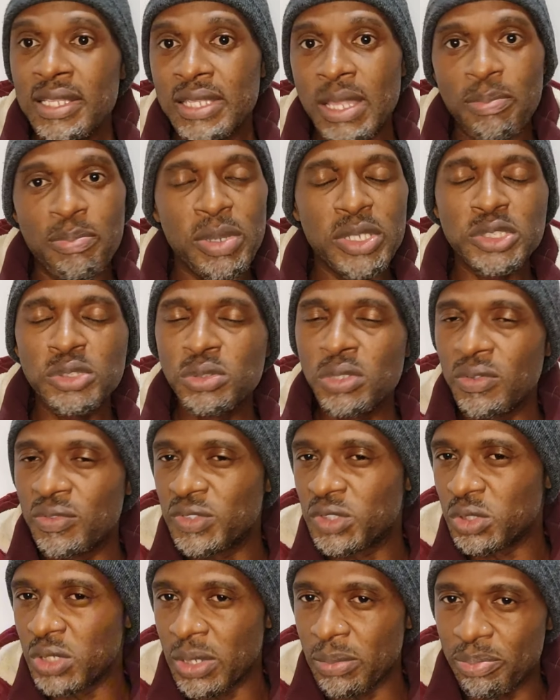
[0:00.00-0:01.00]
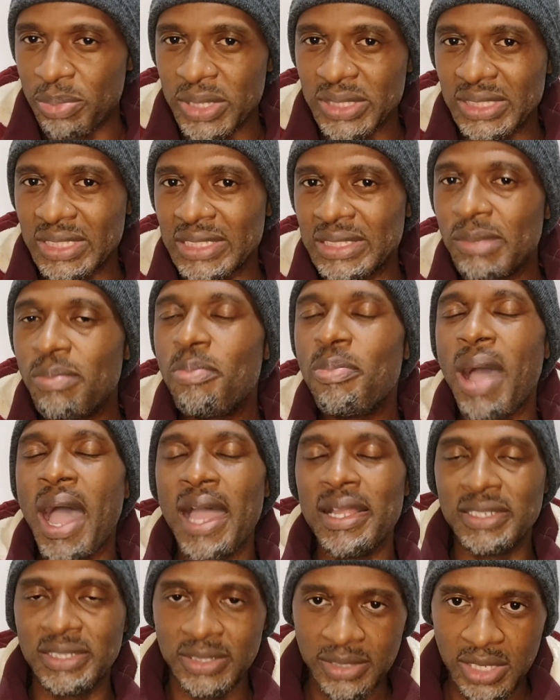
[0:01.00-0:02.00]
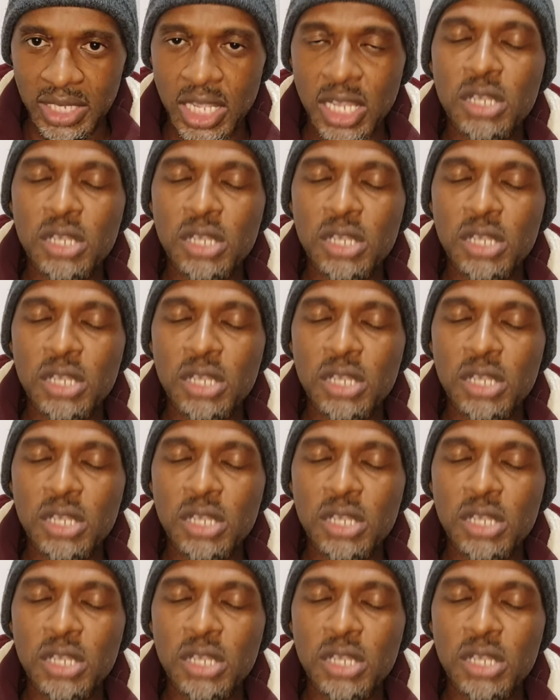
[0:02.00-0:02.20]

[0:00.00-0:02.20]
the best way of doing business but